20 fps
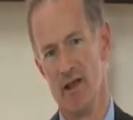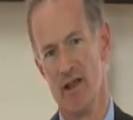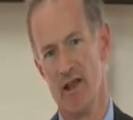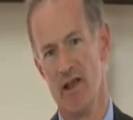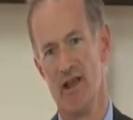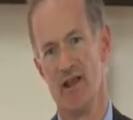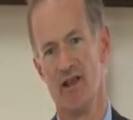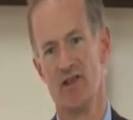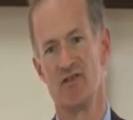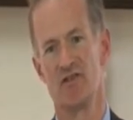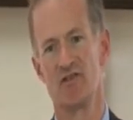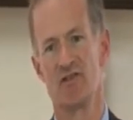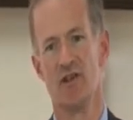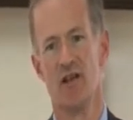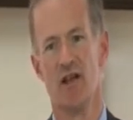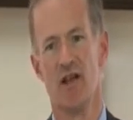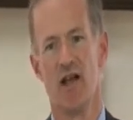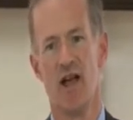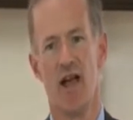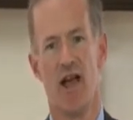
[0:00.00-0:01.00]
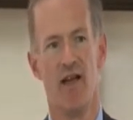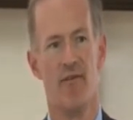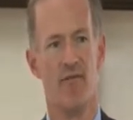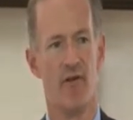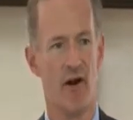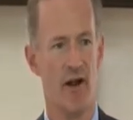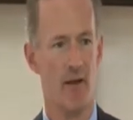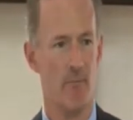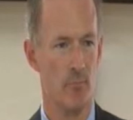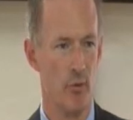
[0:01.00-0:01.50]
is a
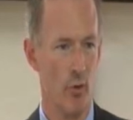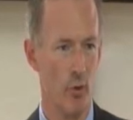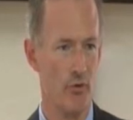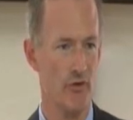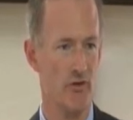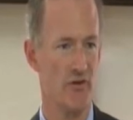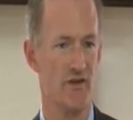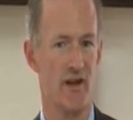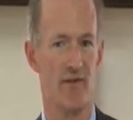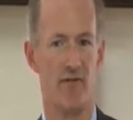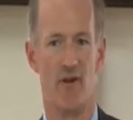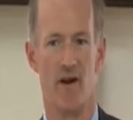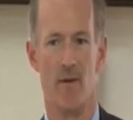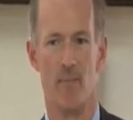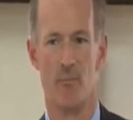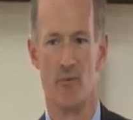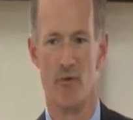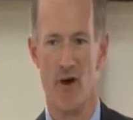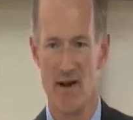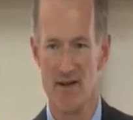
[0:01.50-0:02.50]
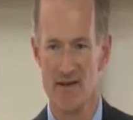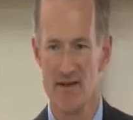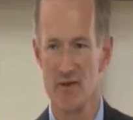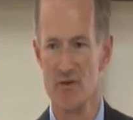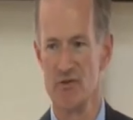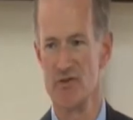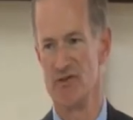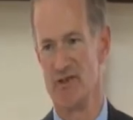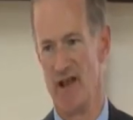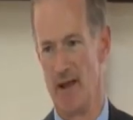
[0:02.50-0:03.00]
very important, a very
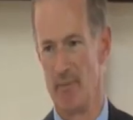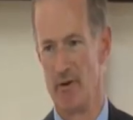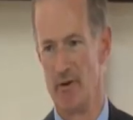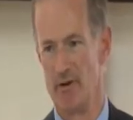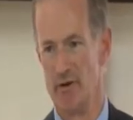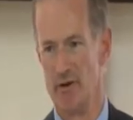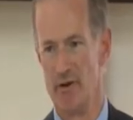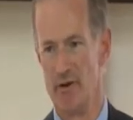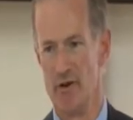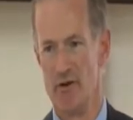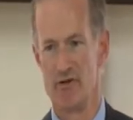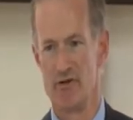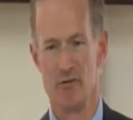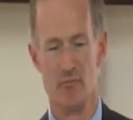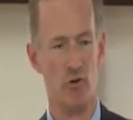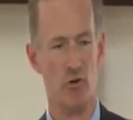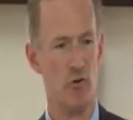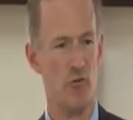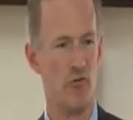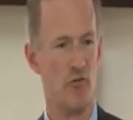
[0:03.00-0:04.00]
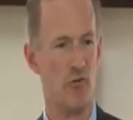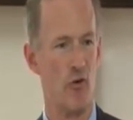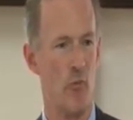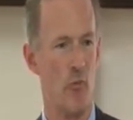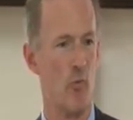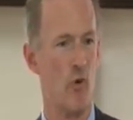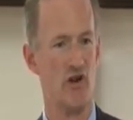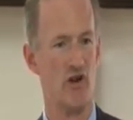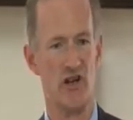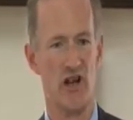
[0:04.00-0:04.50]
practical step to move
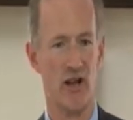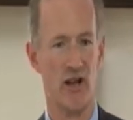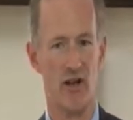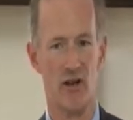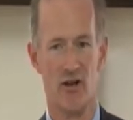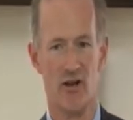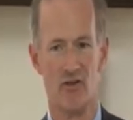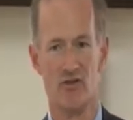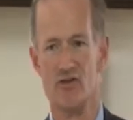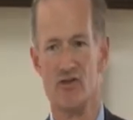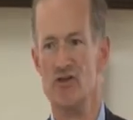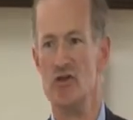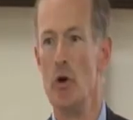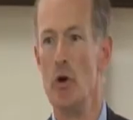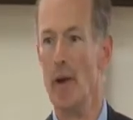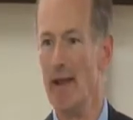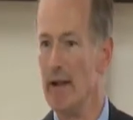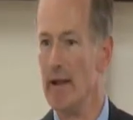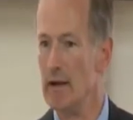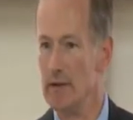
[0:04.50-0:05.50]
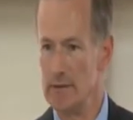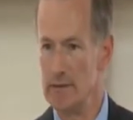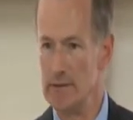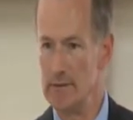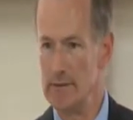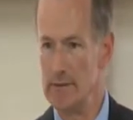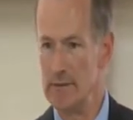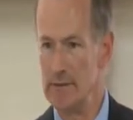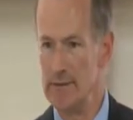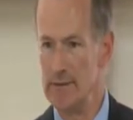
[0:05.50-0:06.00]
from wishing to doing.
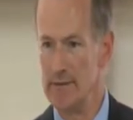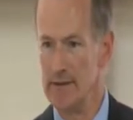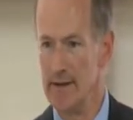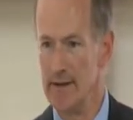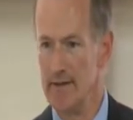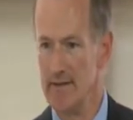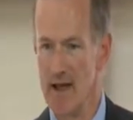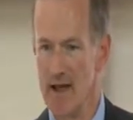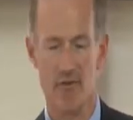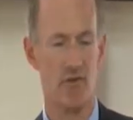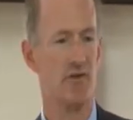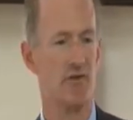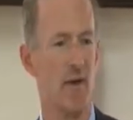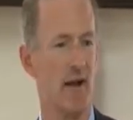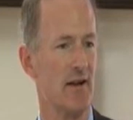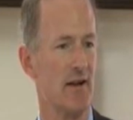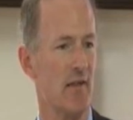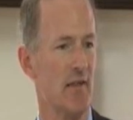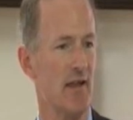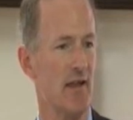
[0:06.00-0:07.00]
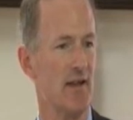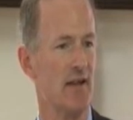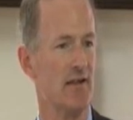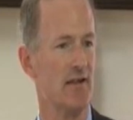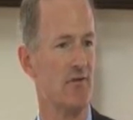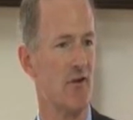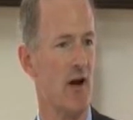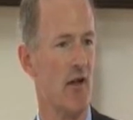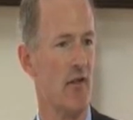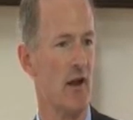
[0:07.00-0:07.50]
In that respect, I think it
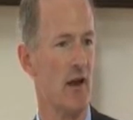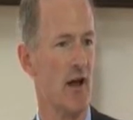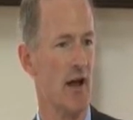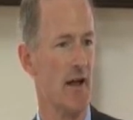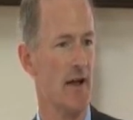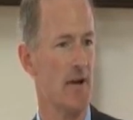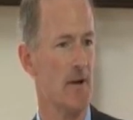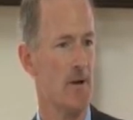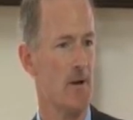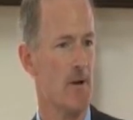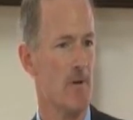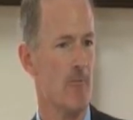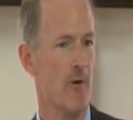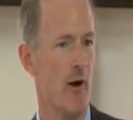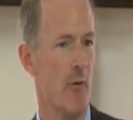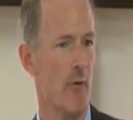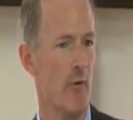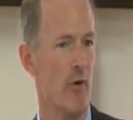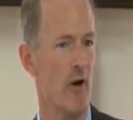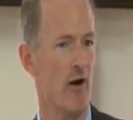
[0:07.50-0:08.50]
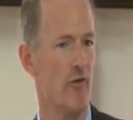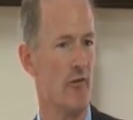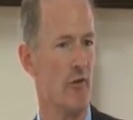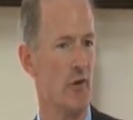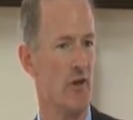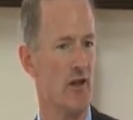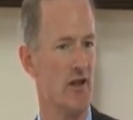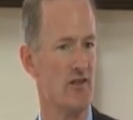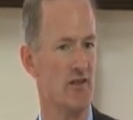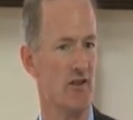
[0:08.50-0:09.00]
is rather like where we were a few
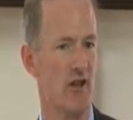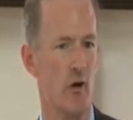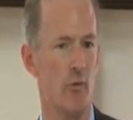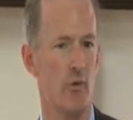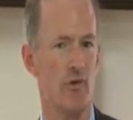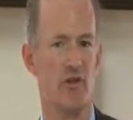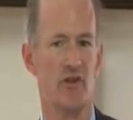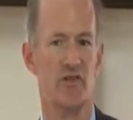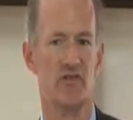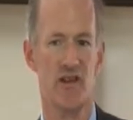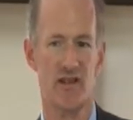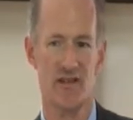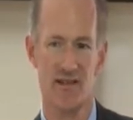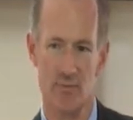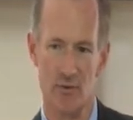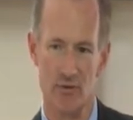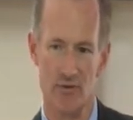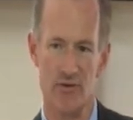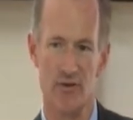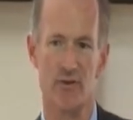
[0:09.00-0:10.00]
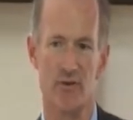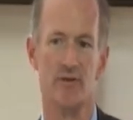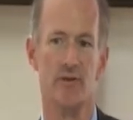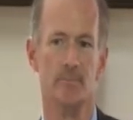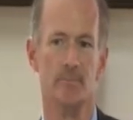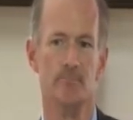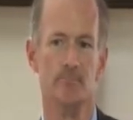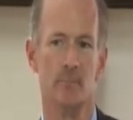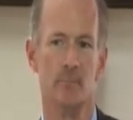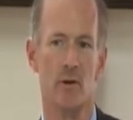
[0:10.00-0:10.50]
years ago with accessible tourism,
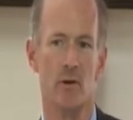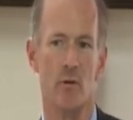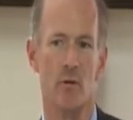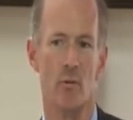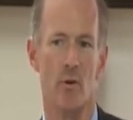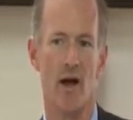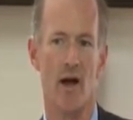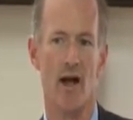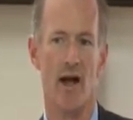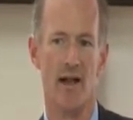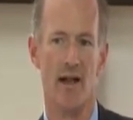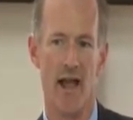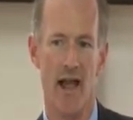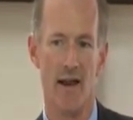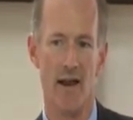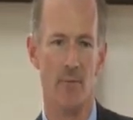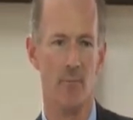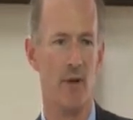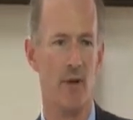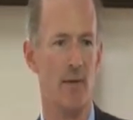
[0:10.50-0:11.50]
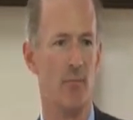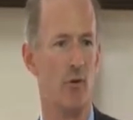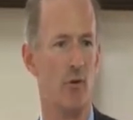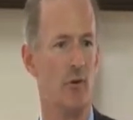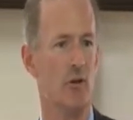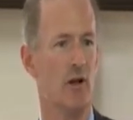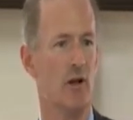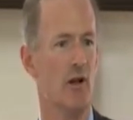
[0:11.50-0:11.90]
where again, people